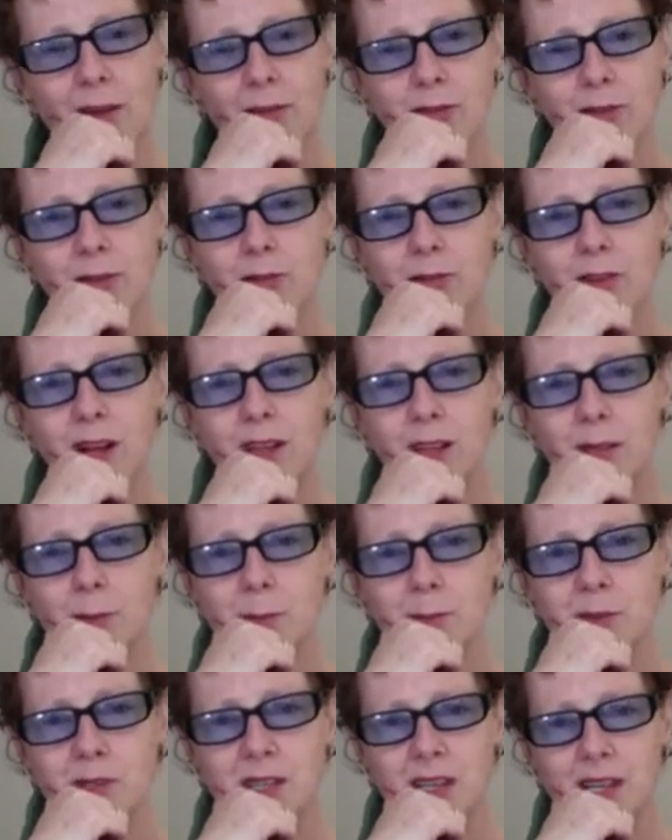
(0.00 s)

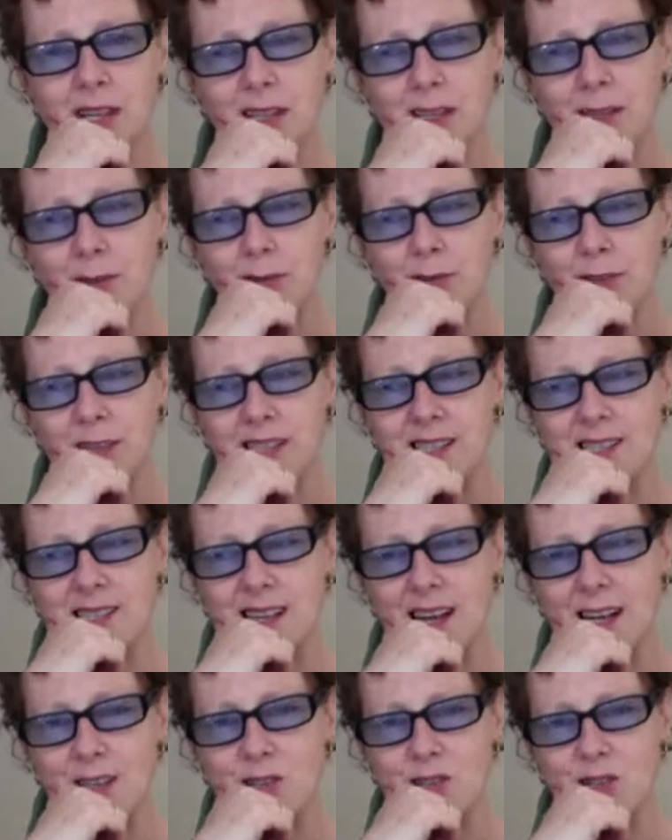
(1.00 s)
developed a
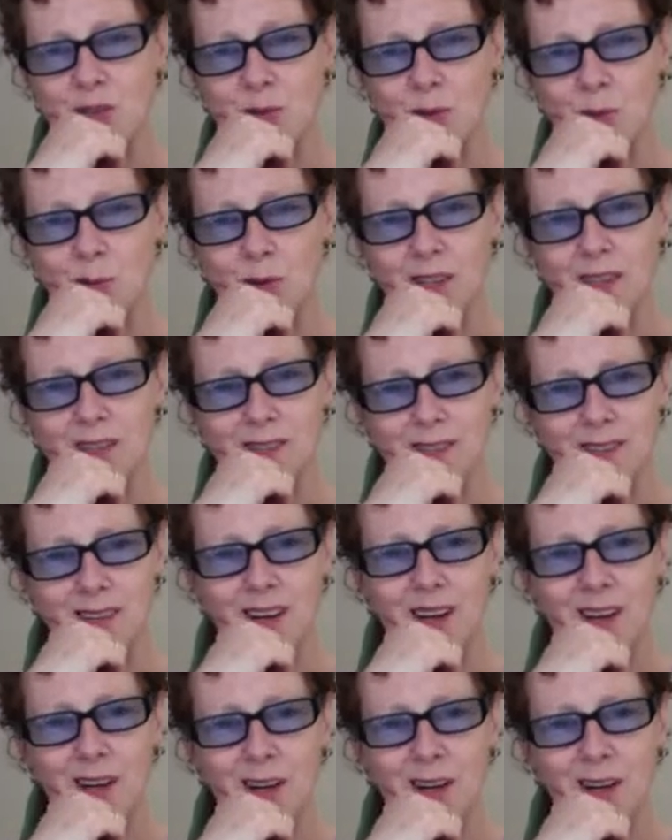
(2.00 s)
fixation with